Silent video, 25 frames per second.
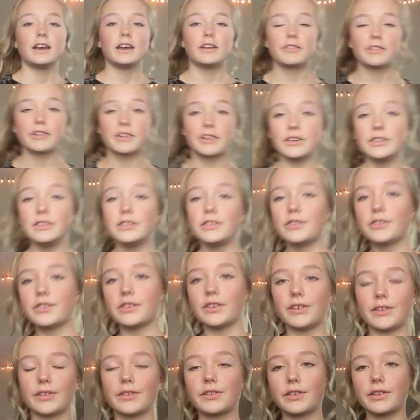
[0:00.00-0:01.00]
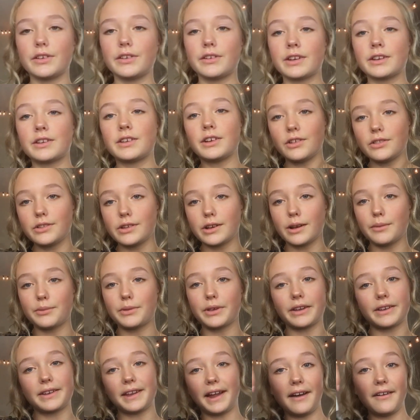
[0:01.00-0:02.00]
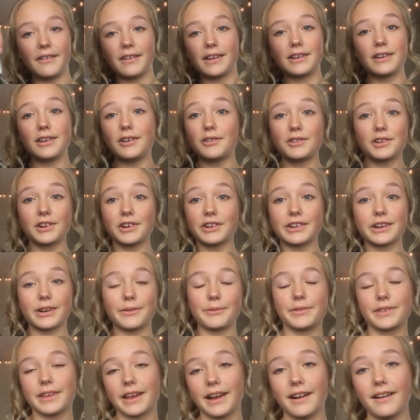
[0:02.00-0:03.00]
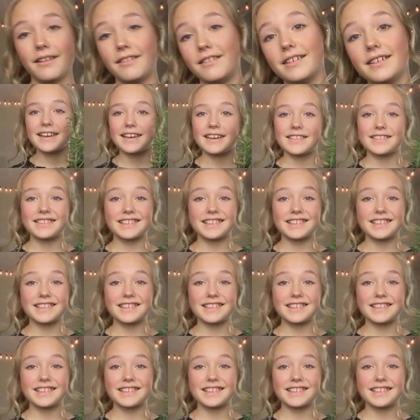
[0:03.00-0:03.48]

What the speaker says: And the good news is, you can tilt it upside down and no dirt comes out.